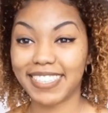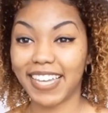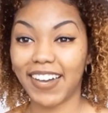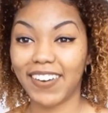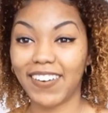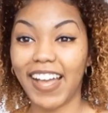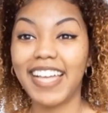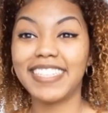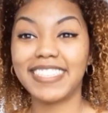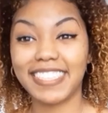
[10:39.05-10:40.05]
So
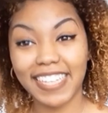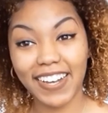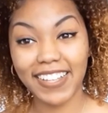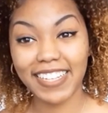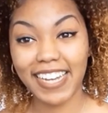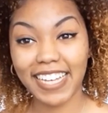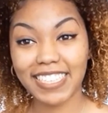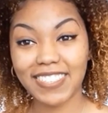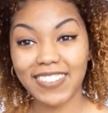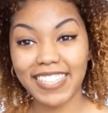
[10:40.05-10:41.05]
see you on the
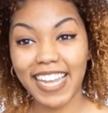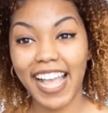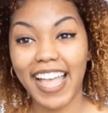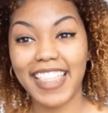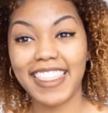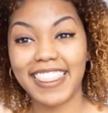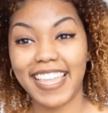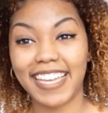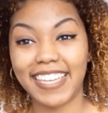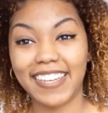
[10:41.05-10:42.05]
next one.
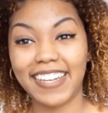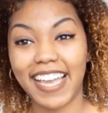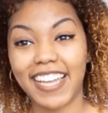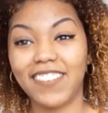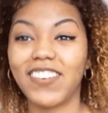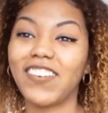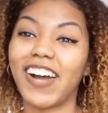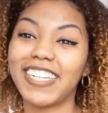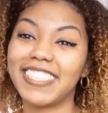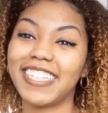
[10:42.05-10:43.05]
Thank you again for
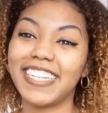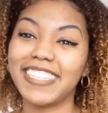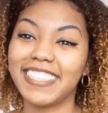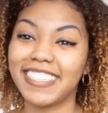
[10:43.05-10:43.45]
watching.